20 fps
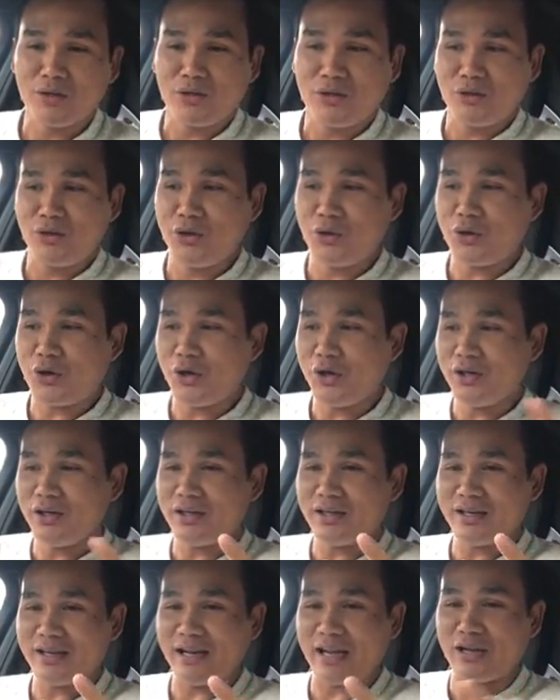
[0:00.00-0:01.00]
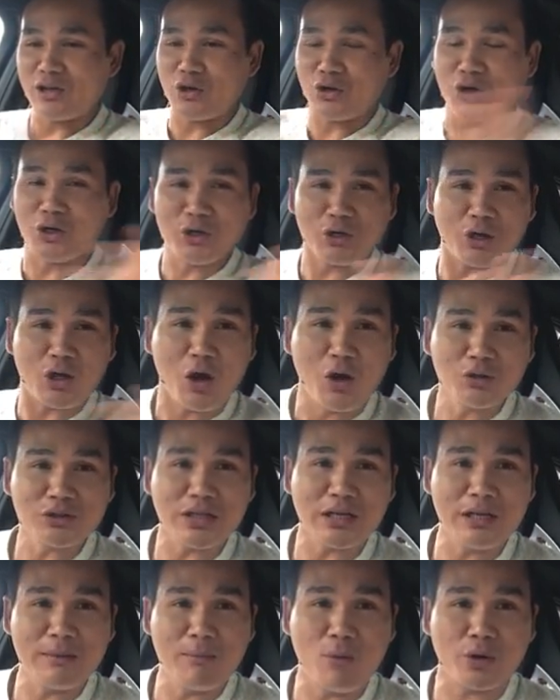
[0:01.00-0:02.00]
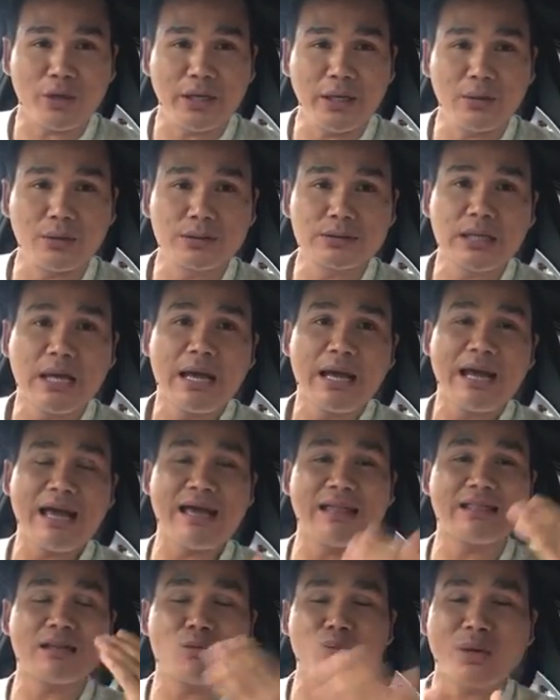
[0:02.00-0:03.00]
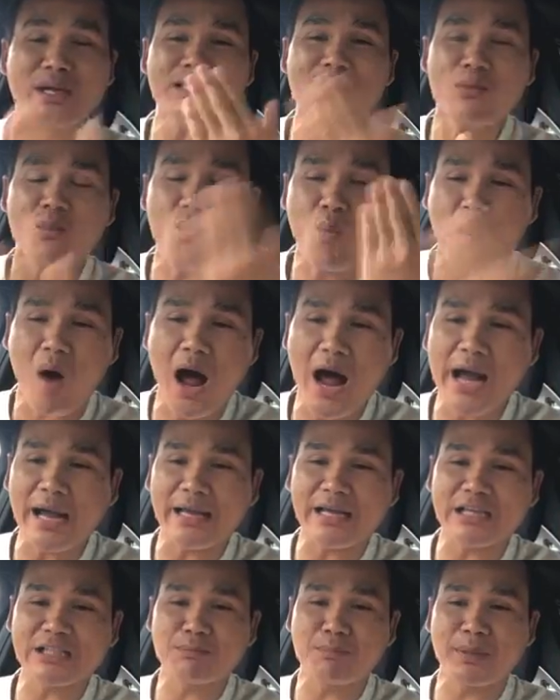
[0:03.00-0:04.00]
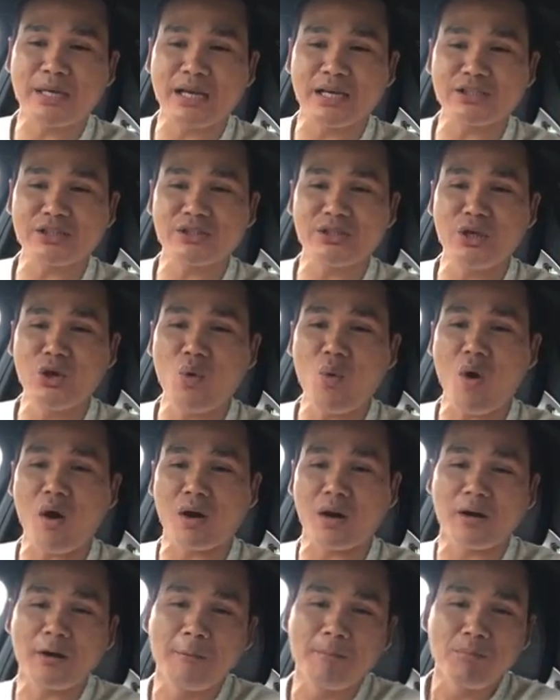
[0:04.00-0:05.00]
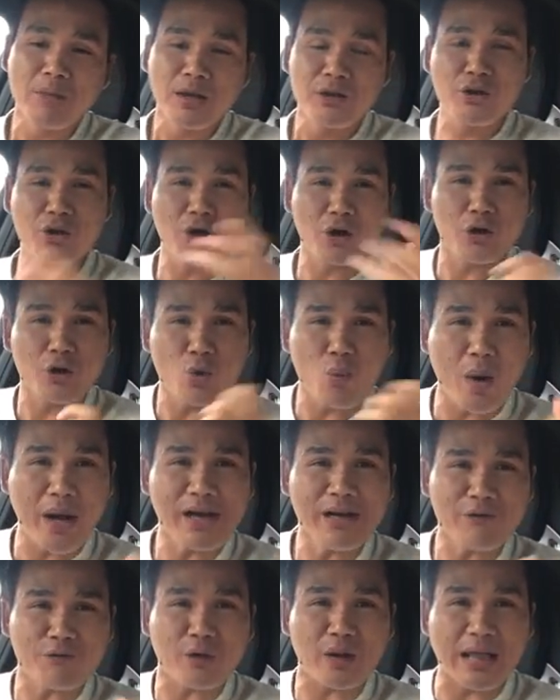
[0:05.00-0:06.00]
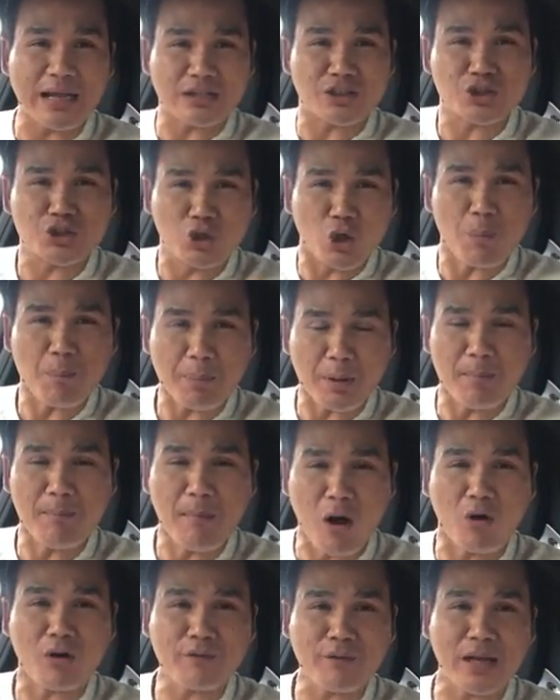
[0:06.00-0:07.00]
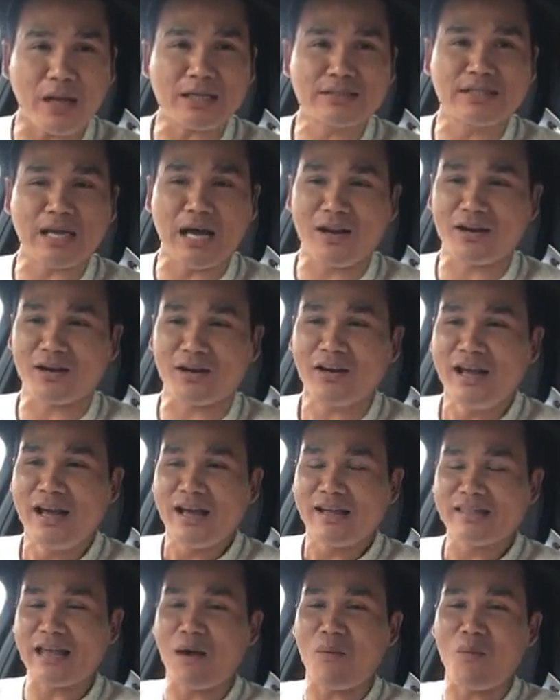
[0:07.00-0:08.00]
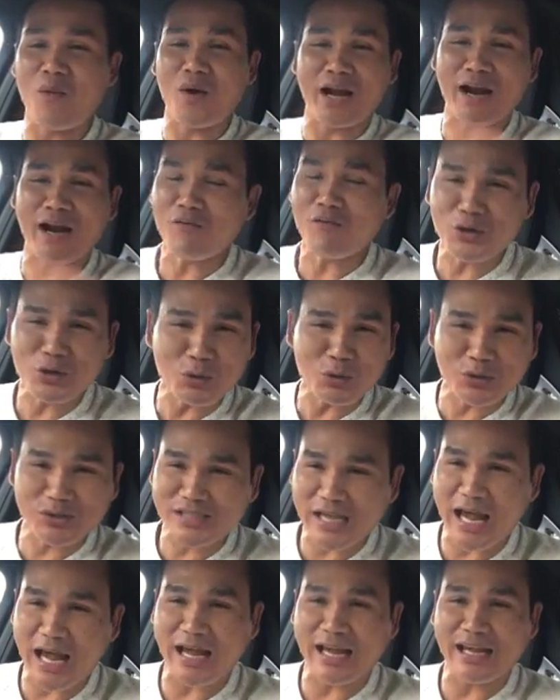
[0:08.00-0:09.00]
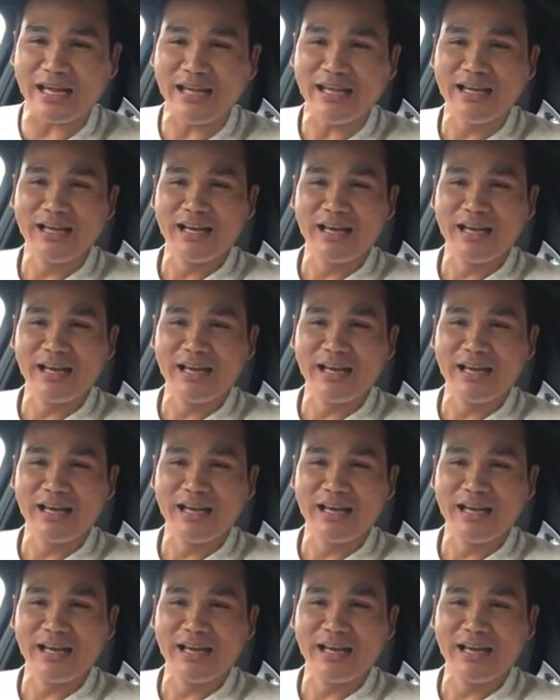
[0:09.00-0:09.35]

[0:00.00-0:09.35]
you couldn't close any more deals. And the reason why is because you're waiting for that super motivated seller that whatever you say,